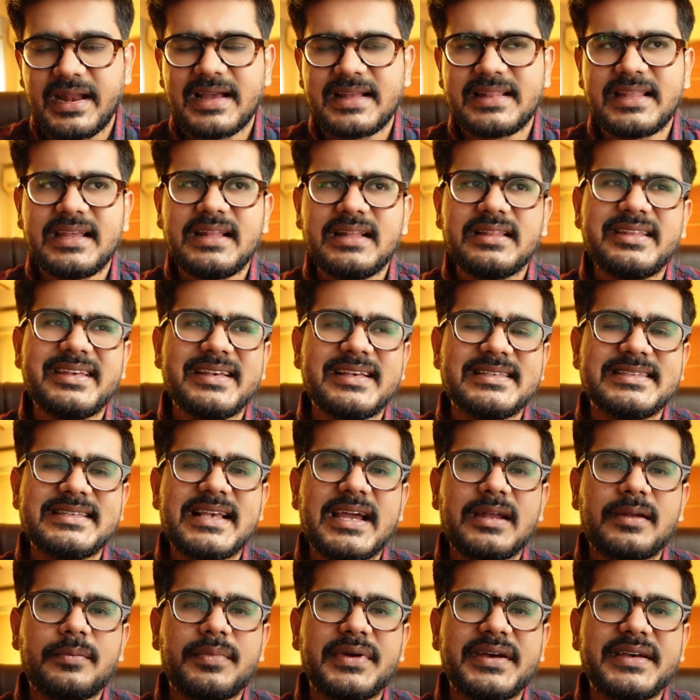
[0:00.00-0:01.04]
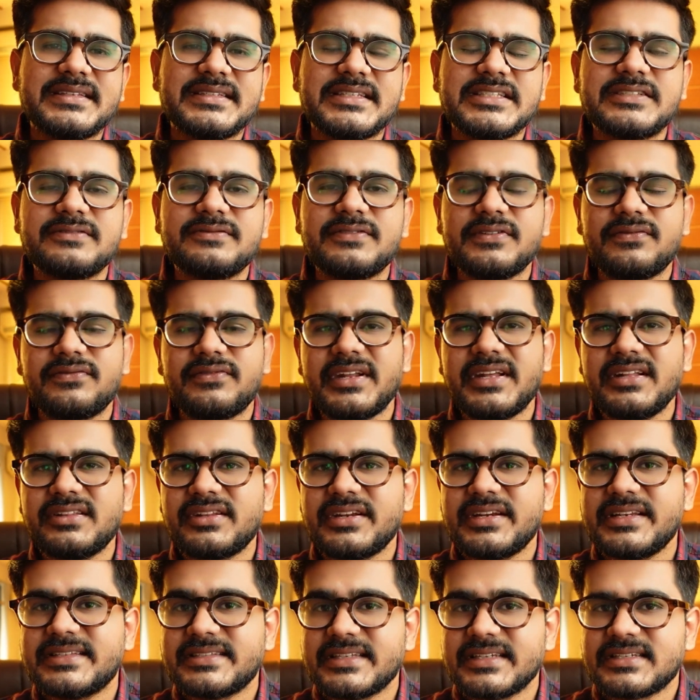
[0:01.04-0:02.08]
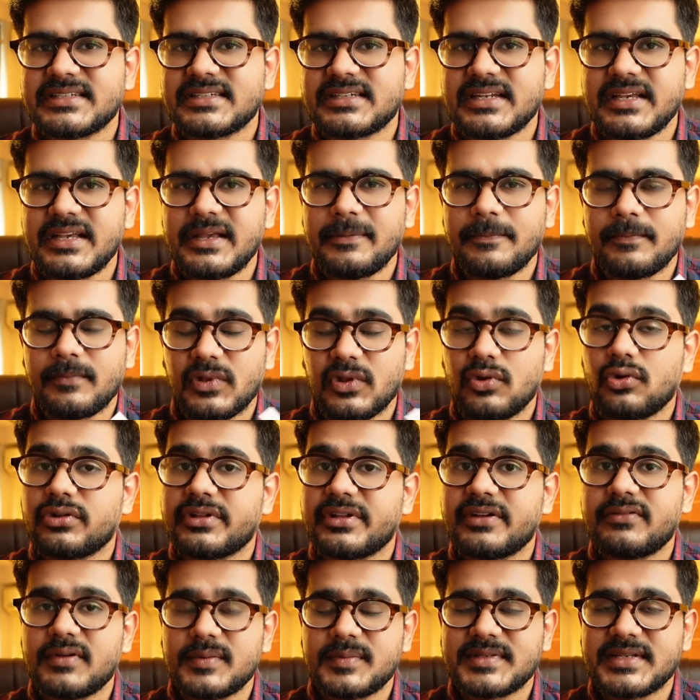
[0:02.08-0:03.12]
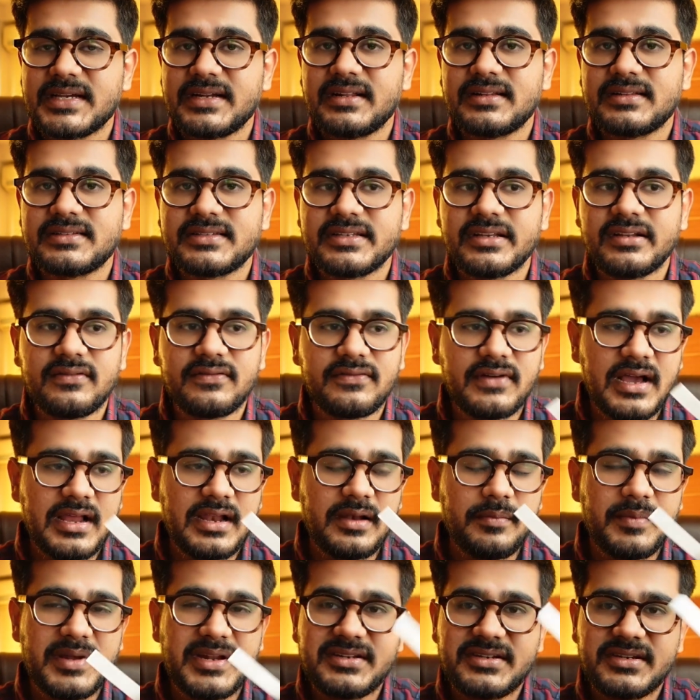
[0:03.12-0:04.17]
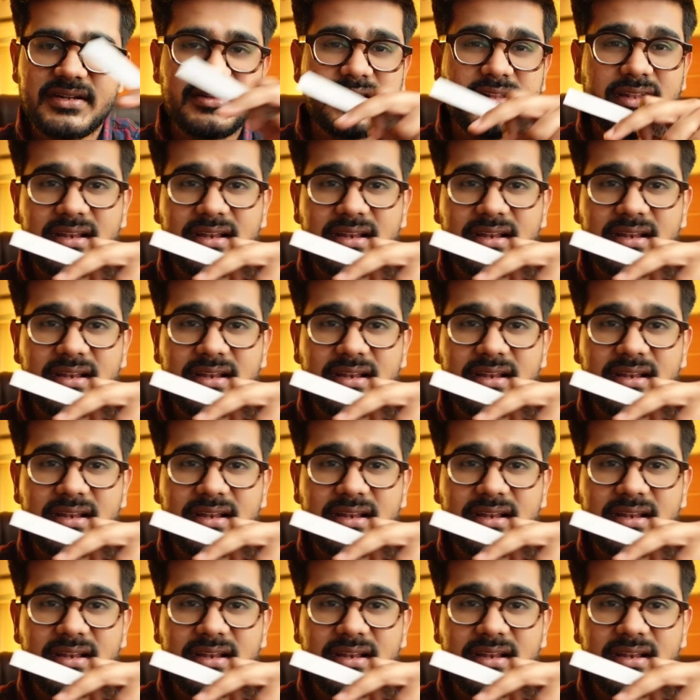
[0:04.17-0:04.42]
I think the exact price is 5360 on their website itself. I'll mention the